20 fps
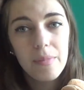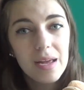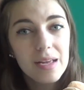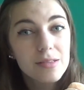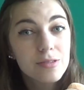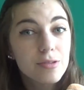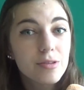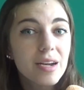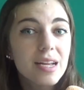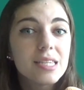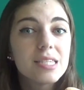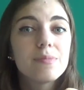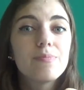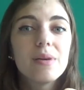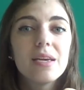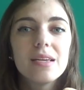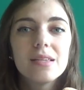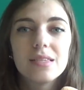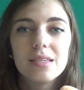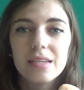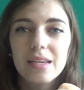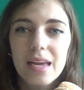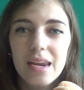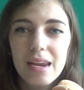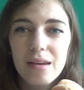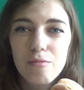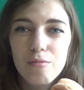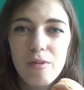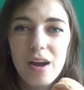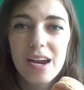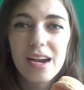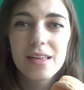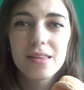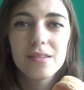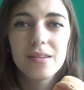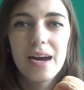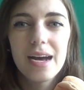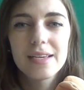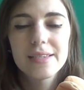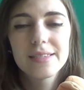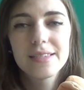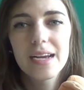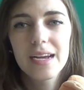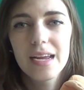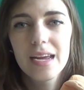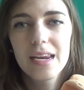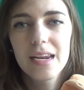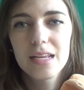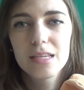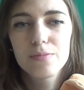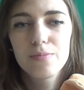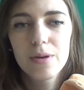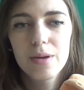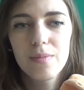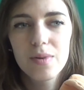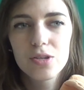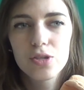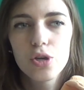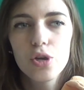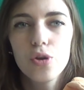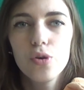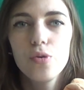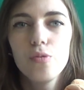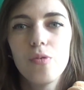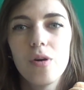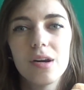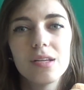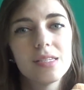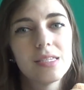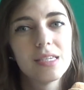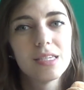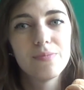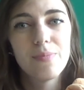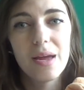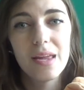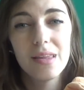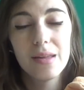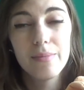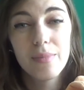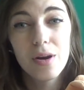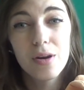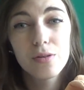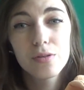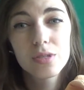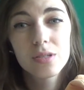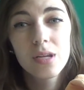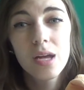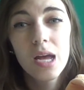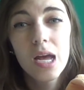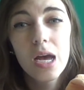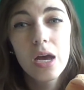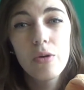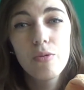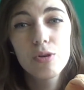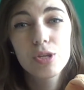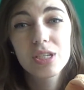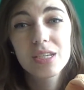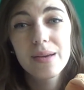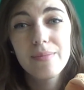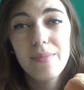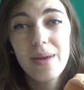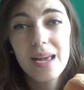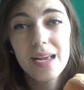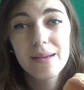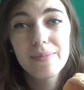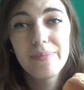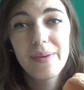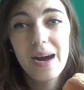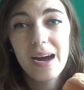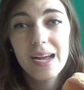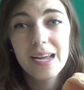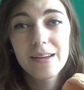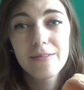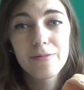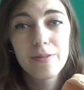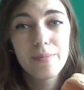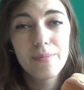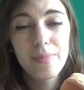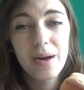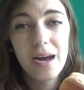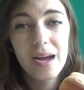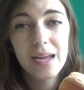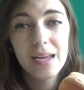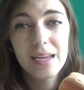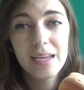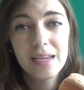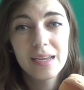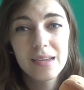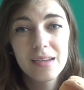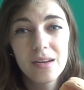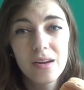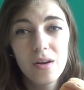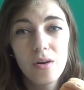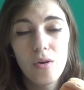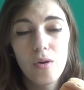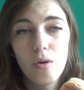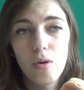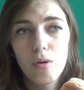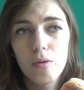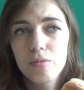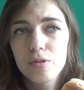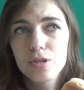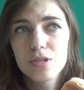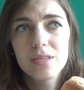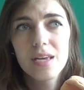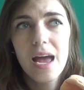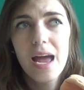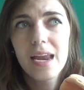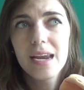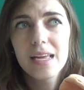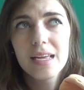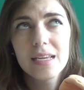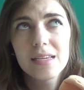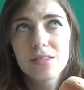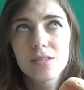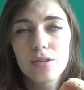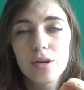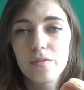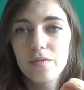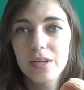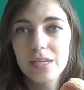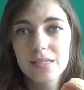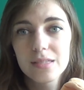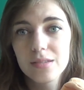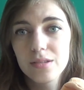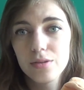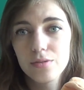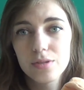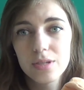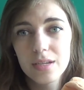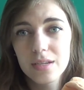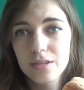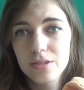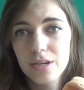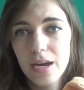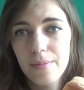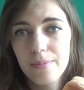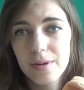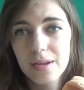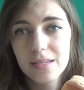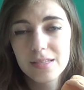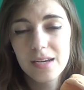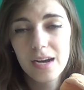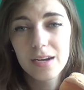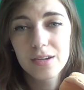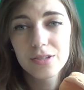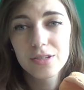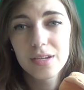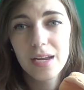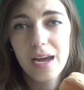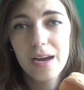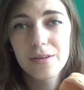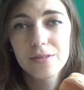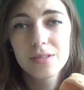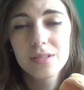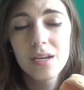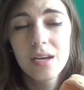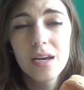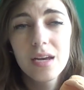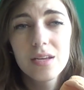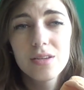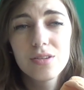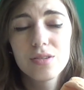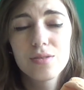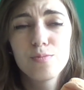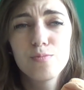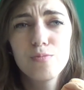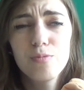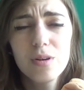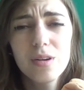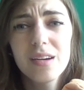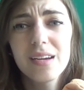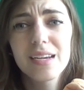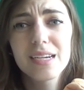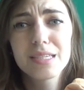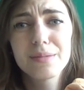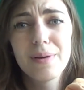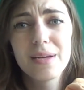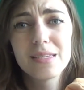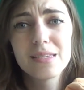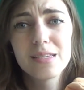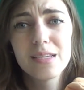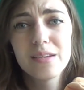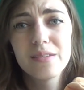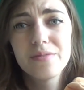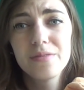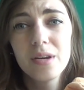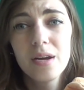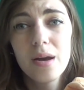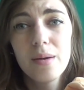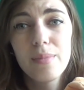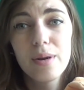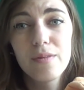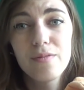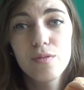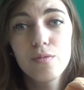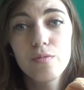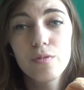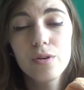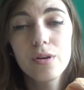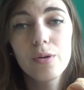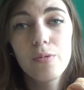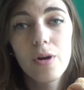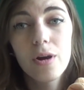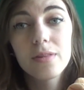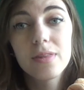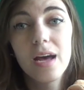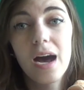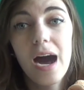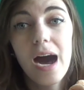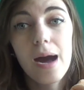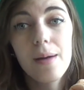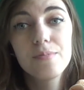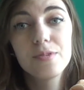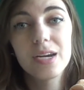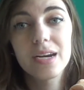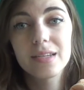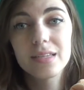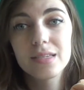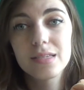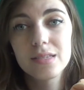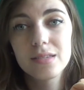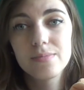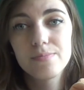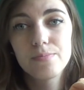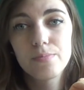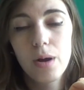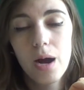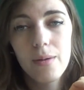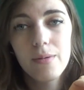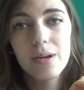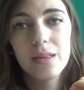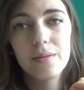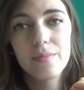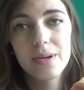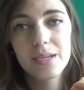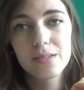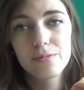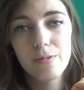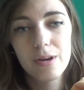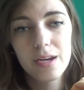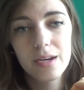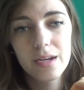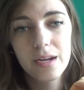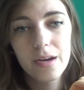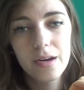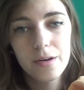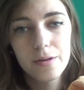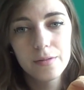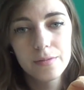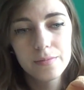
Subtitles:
internet speed to get in right at the last second. It's pretty much who wants to spend the most, which can make buying from Buyee or just any service using Japanese auction house just really expensive. But if you really want the object, this is probably the best way to go.